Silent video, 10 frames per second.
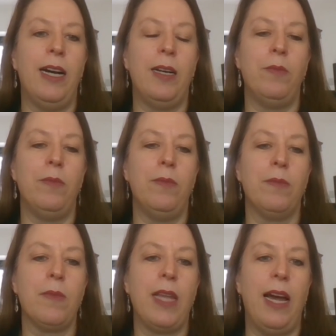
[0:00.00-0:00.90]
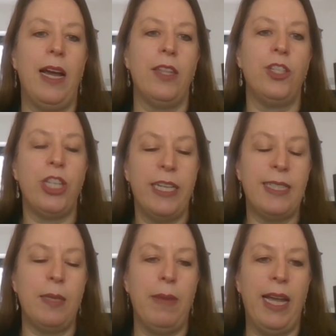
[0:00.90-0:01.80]
the
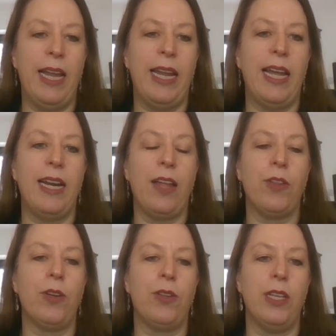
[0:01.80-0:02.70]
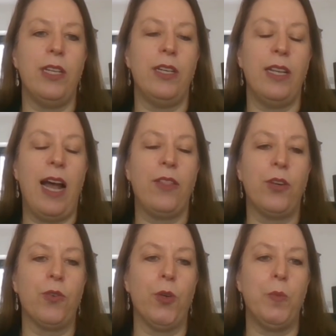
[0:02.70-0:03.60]
GSMA, and other
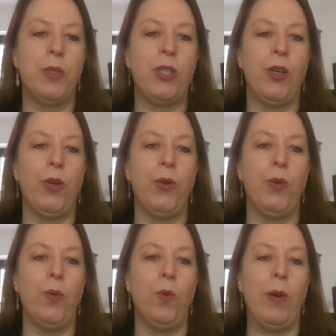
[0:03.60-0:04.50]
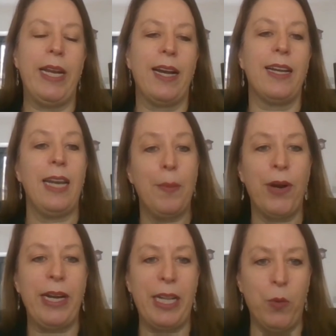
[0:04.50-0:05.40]
groups who we are
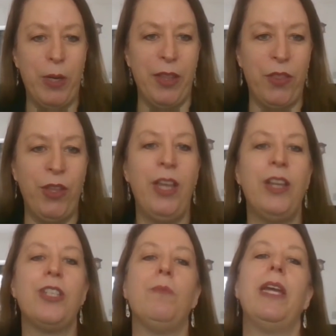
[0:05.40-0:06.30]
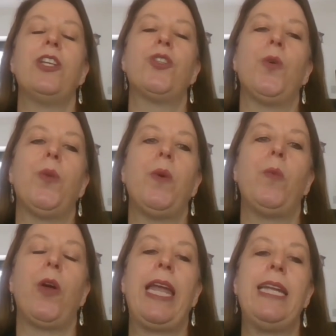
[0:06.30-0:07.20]
collaborating with to make sure that
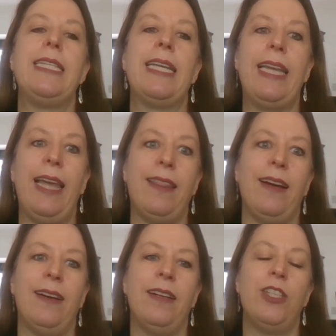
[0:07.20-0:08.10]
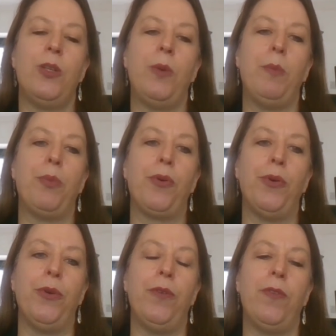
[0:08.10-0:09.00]
we're working together to
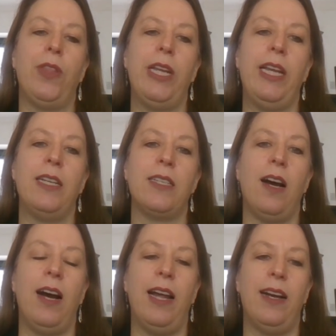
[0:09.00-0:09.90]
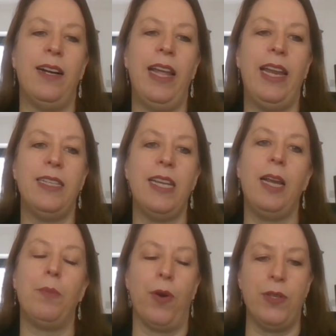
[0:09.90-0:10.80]
improve the entire
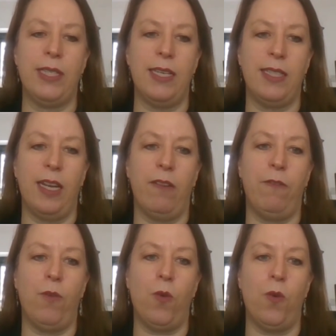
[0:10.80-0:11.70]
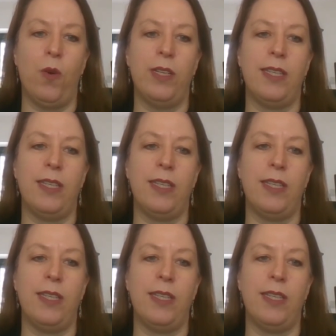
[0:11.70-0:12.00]
end-to-end processing for